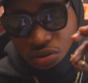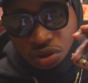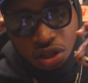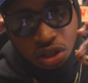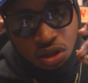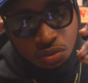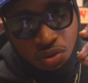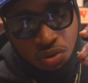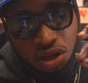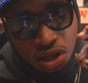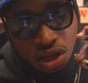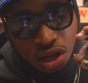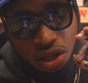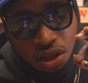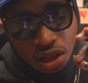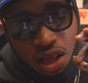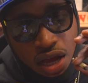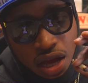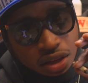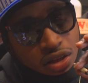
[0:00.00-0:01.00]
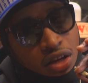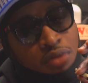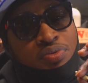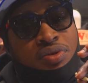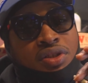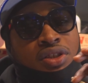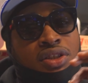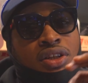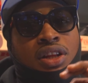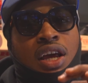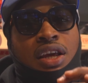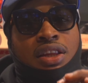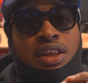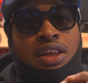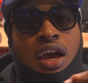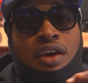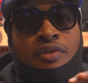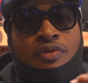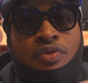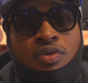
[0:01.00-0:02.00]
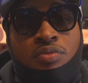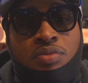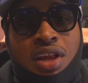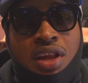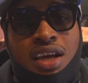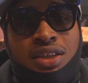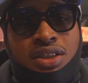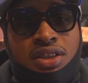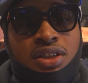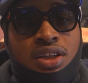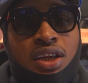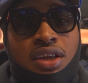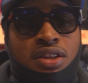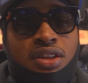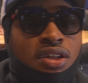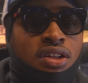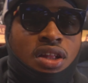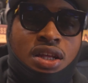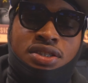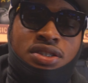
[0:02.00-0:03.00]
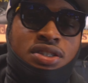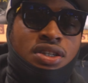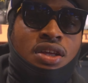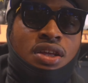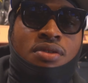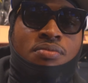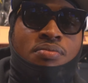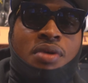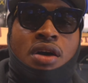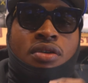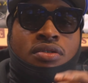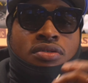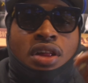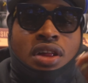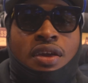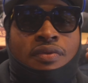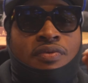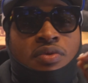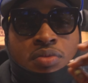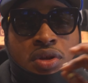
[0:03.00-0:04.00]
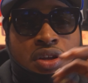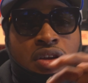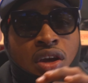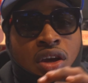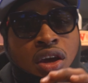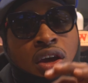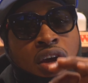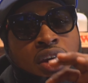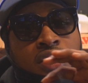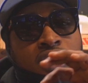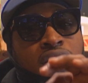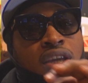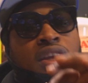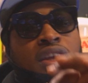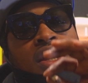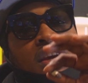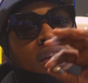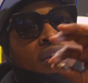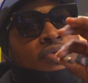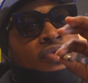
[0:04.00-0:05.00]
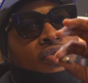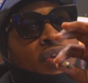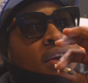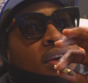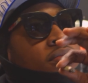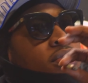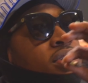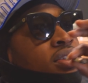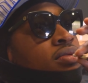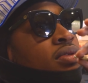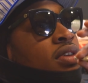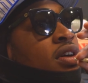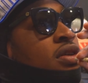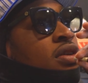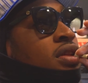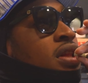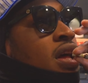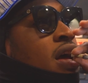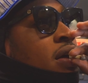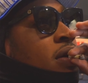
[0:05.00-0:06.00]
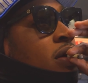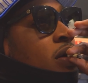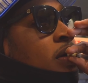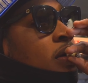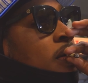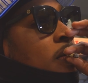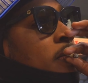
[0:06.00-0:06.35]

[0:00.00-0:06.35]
don't need to be getting locked up and shit like that. For me, that shit ain't, that shit ain't about, like, for me, take care of your family, you all, like.